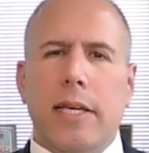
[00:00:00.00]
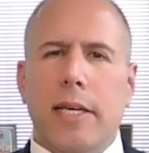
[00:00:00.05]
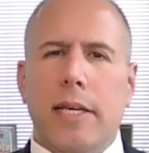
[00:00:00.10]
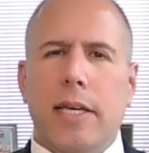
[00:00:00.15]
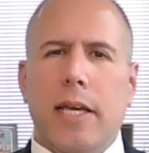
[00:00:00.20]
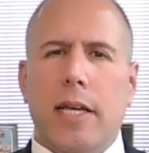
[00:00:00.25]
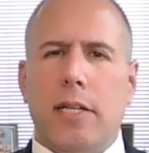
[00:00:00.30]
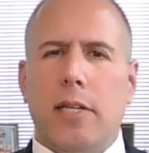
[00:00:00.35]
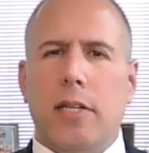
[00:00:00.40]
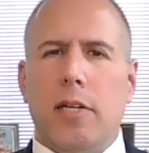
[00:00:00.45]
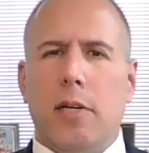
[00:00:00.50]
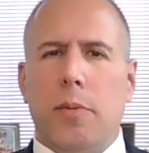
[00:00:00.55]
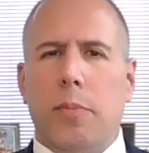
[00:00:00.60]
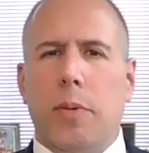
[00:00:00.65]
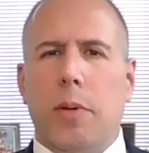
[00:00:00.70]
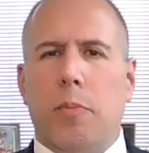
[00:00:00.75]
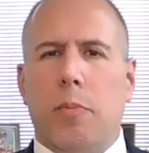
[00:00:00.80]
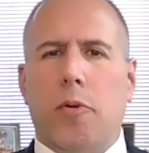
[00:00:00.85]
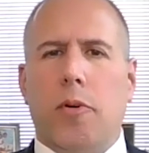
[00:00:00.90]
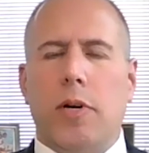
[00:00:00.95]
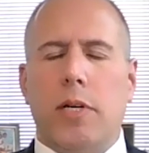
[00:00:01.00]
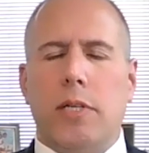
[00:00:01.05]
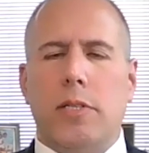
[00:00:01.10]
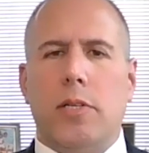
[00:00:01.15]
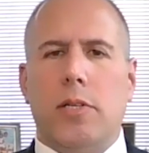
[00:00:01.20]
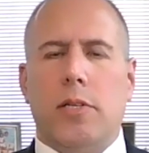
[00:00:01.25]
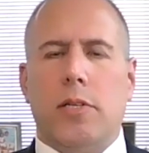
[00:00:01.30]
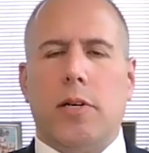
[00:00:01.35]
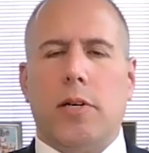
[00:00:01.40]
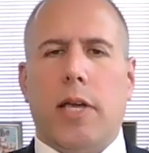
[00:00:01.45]
get a little bit more
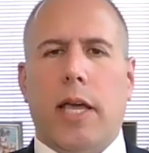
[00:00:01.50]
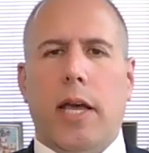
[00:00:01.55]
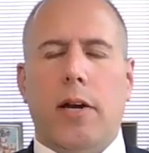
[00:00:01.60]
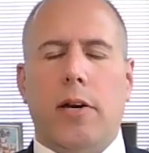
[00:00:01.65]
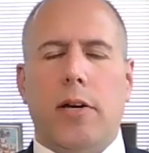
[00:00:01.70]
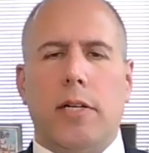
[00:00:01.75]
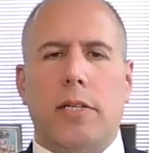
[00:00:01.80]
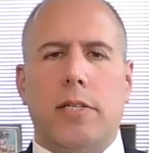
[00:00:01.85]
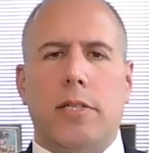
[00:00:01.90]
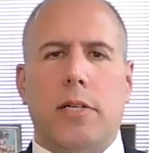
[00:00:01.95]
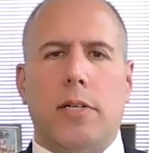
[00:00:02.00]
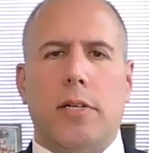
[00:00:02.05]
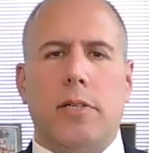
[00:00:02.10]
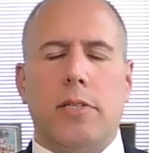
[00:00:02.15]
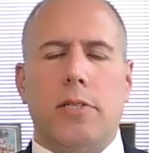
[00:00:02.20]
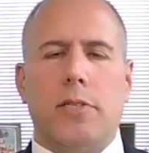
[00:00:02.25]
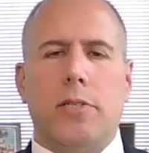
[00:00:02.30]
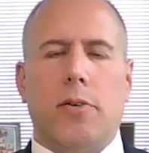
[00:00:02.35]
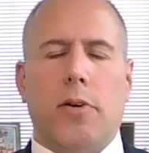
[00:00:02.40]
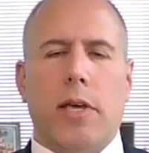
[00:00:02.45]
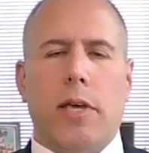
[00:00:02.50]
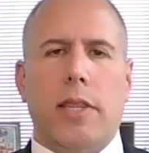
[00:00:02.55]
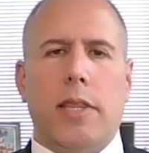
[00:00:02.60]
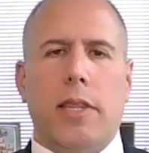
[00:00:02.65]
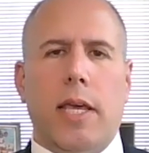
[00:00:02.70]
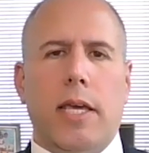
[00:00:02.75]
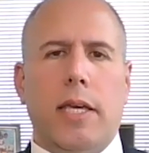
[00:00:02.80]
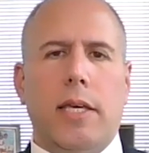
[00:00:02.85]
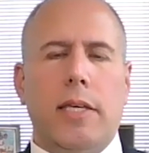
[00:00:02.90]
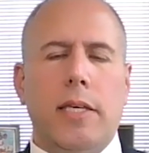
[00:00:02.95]
into their character. And so I
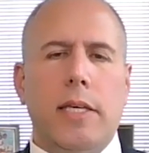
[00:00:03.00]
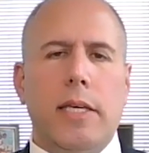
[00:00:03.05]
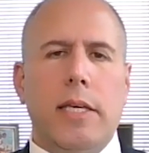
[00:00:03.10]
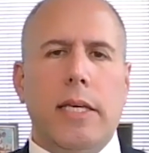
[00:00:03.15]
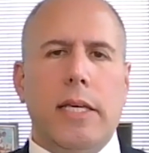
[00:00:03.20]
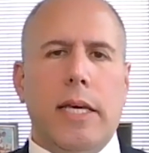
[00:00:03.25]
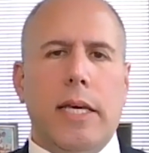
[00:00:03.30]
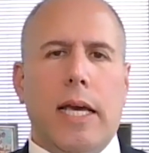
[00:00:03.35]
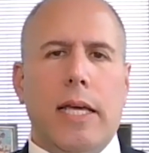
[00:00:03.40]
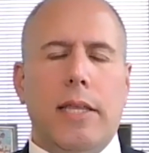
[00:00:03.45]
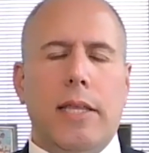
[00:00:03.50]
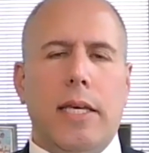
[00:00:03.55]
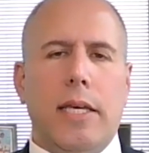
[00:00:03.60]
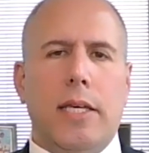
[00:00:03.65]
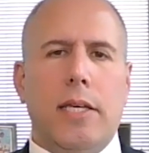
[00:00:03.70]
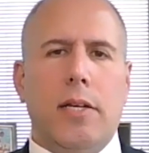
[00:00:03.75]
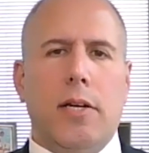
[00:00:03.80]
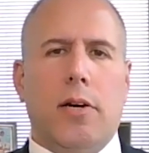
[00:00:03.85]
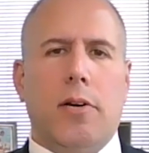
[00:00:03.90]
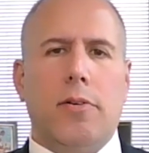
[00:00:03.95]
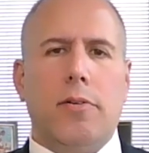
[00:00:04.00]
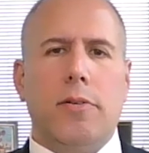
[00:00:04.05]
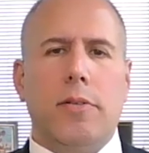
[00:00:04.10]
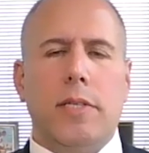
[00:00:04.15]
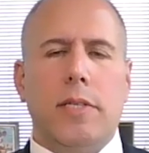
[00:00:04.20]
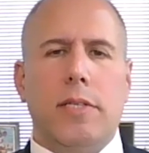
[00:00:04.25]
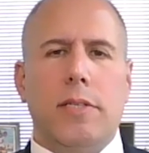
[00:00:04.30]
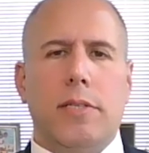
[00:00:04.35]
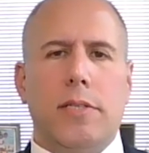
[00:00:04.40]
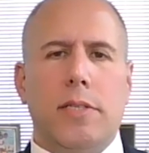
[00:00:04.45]
think,
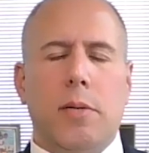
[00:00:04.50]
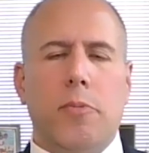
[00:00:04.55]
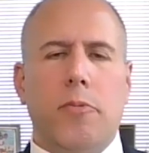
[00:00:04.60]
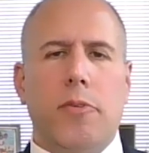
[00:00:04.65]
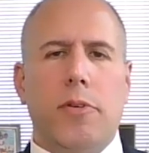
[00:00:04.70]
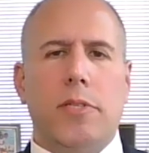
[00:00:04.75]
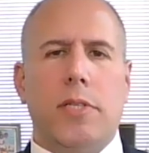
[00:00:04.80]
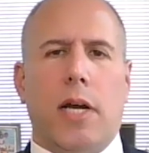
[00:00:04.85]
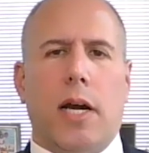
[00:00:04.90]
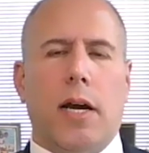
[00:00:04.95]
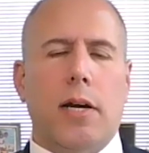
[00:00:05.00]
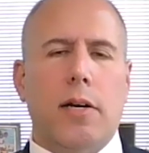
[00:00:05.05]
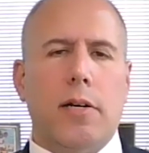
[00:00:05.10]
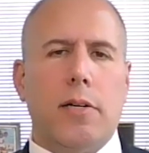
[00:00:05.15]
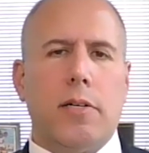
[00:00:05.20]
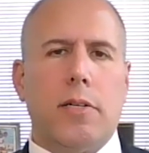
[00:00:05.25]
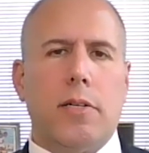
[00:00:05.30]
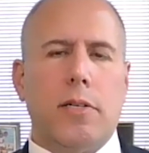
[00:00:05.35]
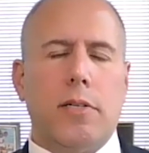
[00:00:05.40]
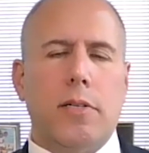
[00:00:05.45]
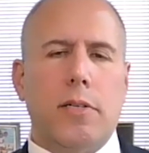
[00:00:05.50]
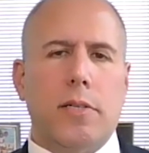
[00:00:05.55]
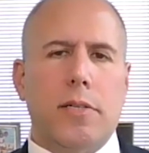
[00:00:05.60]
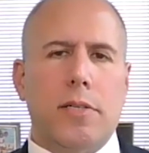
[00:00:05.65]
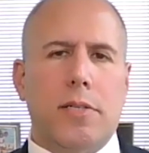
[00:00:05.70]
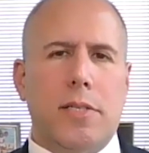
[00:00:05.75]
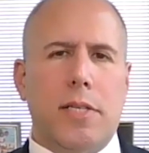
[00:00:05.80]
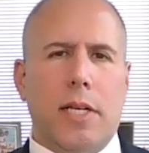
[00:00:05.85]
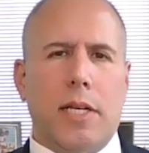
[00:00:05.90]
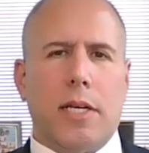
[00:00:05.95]
some of us are
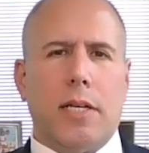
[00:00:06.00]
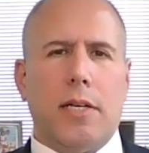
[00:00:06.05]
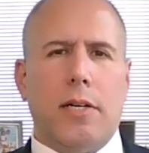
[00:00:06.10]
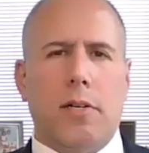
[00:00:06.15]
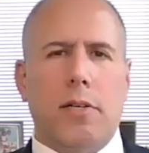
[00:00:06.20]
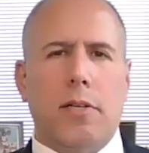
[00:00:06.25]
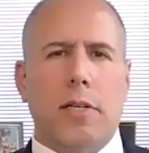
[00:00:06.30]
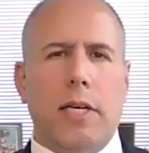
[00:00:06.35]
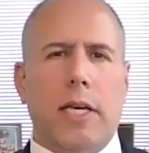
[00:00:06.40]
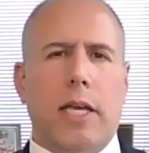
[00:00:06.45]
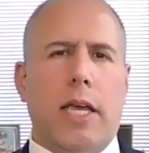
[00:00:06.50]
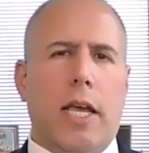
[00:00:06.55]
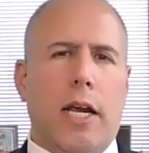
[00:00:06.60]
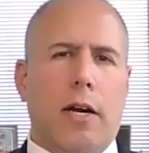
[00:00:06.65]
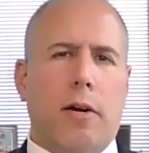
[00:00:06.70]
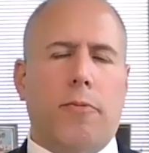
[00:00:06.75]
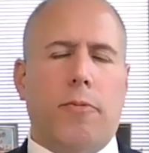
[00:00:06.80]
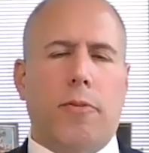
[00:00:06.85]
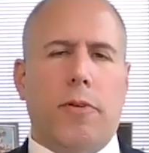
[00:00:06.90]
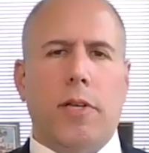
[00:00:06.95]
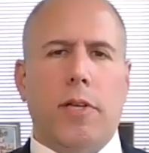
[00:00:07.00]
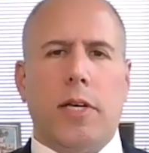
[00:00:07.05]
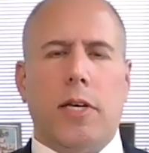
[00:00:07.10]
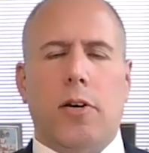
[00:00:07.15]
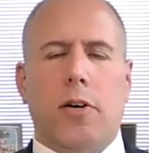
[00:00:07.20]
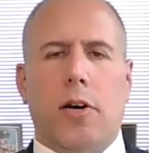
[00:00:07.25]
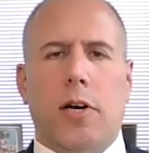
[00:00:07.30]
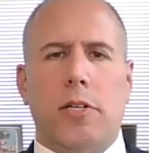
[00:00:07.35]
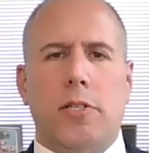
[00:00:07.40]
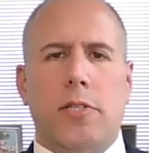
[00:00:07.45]
cynical and careful and
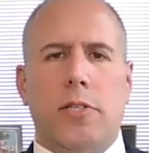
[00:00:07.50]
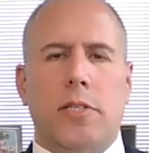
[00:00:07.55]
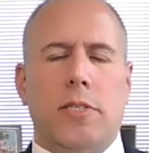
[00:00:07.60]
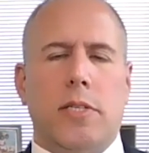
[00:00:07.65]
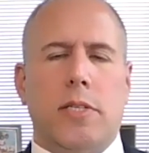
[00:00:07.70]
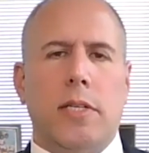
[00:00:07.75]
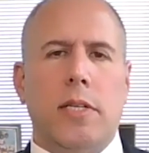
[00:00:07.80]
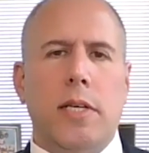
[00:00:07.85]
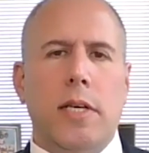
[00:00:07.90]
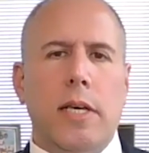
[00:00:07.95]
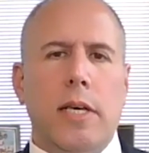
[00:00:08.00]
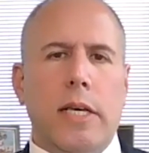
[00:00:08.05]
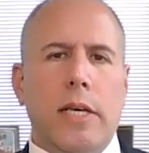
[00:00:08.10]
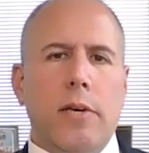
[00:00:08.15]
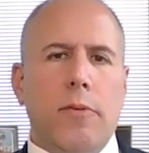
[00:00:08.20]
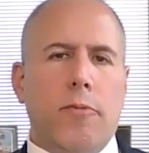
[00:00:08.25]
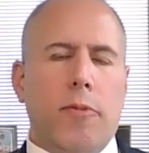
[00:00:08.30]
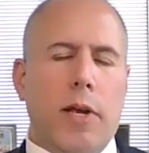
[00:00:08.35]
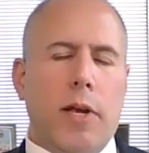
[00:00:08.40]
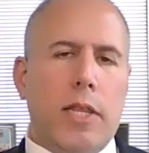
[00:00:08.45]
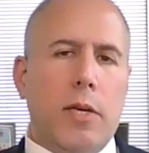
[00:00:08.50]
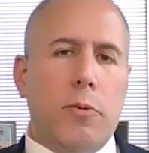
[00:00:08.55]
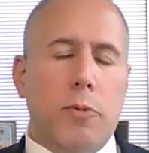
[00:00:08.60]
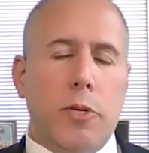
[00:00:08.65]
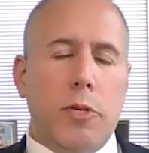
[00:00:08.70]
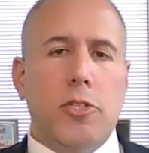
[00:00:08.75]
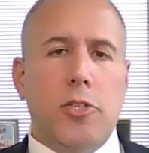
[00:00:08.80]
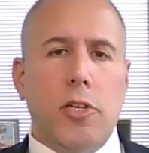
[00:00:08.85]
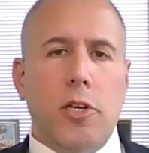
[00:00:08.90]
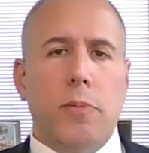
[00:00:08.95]
cautious, and frankly
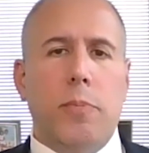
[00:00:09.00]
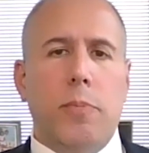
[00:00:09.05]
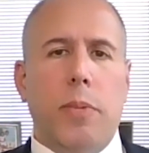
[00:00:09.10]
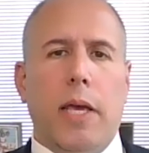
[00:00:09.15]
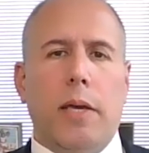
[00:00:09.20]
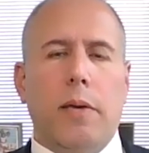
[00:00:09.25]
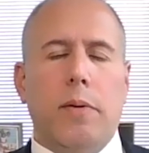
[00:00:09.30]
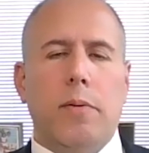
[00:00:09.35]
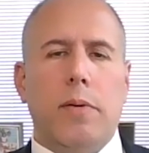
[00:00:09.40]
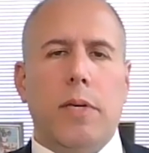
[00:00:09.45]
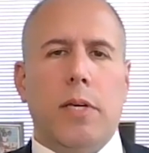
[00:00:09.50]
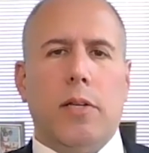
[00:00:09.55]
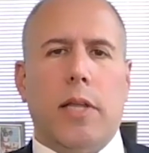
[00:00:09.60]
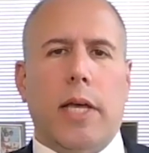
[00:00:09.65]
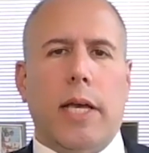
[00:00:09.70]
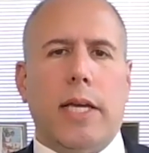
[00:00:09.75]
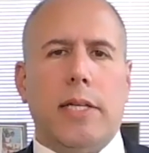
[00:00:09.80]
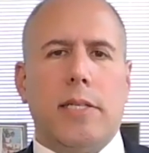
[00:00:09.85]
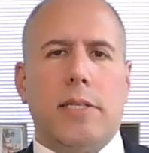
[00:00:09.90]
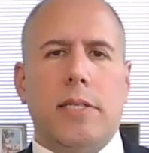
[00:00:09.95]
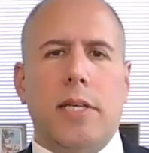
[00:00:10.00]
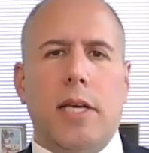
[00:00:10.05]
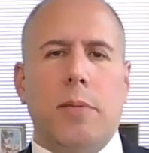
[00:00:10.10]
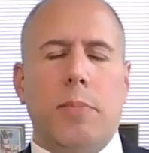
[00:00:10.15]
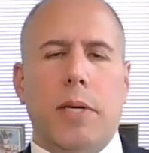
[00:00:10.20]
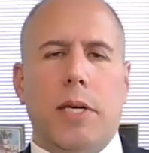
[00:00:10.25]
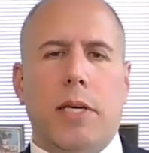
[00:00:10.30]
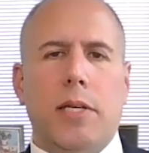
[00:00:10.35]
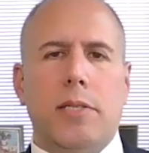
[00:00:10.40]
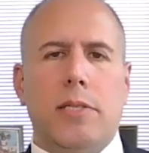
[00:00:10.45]
we should be, like I said,
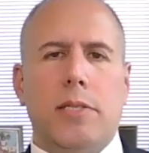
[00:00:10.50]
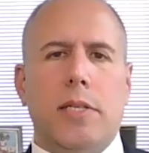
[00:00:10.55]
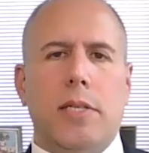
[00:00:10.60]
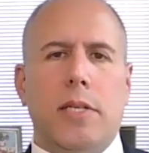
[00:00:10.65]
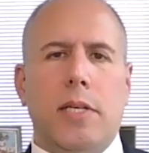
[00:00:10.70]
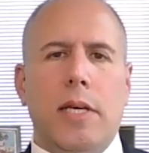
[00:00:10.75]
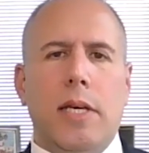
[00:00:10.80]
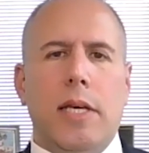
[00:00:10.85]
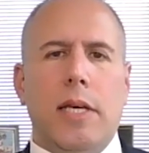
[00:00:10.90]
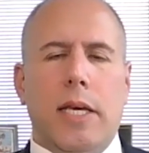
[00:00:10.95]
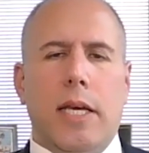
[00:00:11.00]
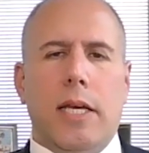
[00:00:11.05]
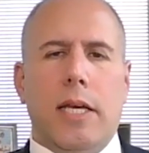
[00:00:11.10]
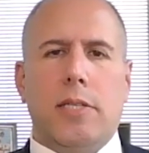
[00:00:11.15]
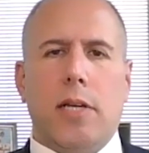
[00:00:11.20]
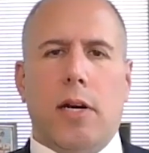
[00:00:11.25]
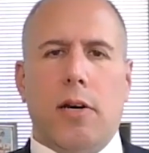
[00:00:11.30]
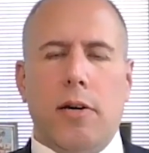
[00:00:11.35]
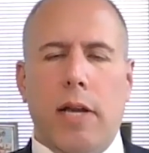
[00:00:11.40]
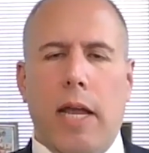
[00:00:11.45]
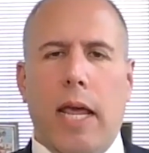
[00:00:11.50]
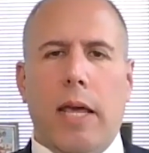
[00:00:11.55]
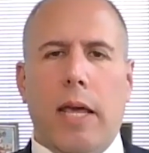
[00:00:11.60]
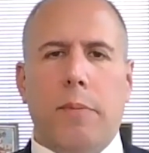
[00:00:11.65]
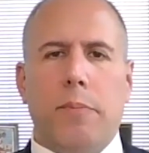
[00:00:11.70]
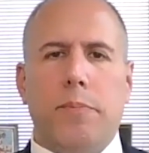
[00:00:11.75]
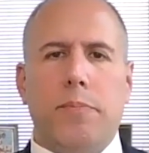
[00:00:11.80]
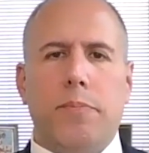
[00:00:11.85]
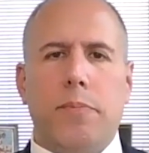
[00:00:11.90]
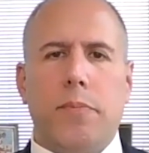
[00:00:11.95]
because it's our
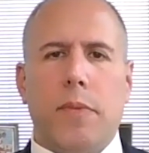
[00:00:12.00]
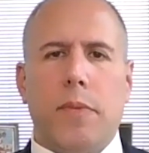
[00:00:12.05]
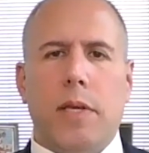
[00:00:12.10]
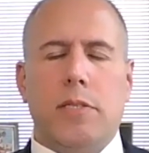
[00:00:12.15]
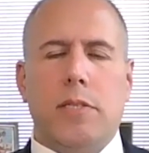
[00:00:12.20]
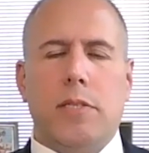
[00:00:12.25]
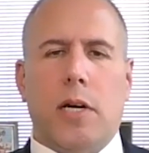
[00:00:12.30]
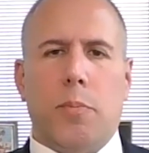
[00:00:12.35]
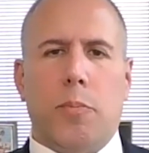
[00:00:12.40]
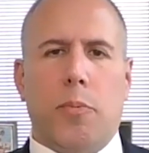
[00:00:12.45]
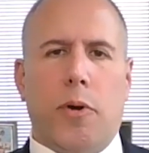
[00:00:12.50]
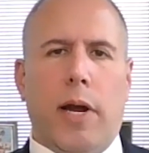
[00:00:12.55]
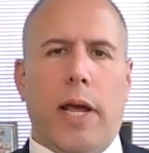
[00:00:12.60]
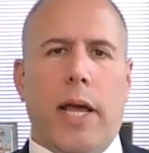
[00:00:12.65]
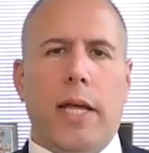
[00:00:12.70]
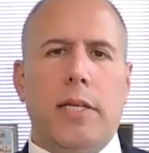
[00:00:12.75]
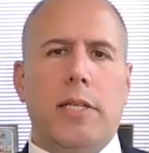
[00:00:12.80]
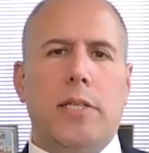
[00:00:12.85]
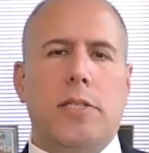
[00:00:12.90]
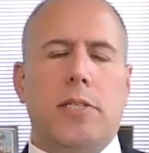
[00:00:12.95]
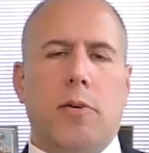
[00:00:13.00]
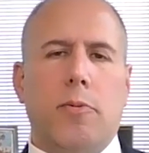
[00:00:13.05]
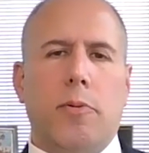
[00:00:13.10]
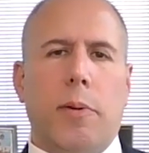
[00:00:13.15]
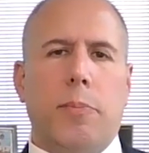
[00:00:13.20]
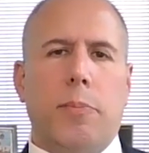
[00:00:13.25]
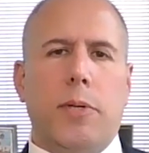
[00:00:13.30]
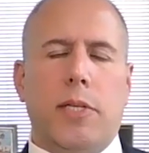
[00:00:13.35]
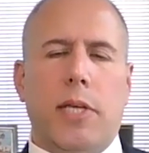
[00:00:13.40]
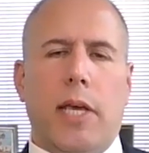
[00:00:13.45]
name, it's our brand, it's our
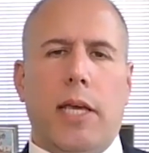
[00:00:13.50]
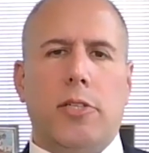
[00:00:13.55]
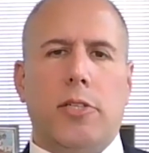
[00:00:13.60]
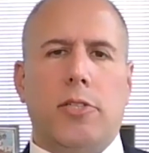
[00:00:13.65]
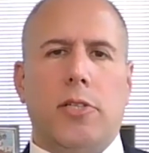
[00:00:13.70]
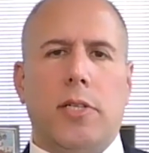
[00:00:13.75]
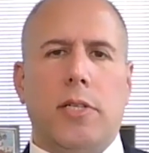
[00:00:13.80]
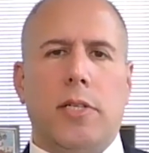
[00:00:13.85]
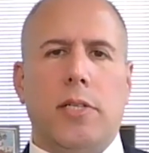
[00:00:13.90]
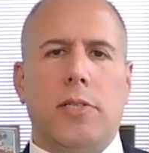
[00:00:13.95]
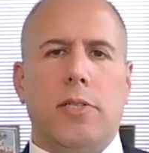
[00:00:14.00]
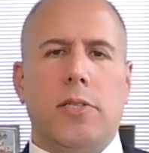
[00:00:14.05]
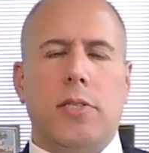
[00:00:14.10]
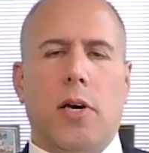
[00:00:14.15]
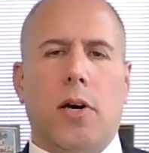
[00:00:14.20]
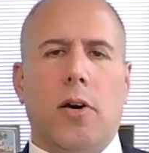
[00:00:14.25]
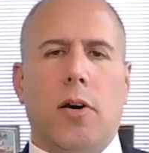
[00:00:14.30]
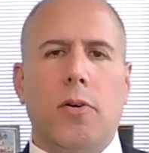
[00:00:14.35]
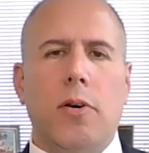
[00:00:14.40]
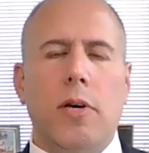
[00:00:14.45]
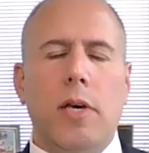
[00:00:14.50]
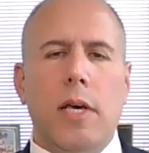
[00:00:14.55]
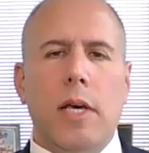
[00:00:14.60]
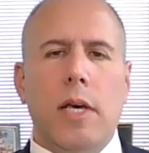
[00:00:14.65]
reputation. And so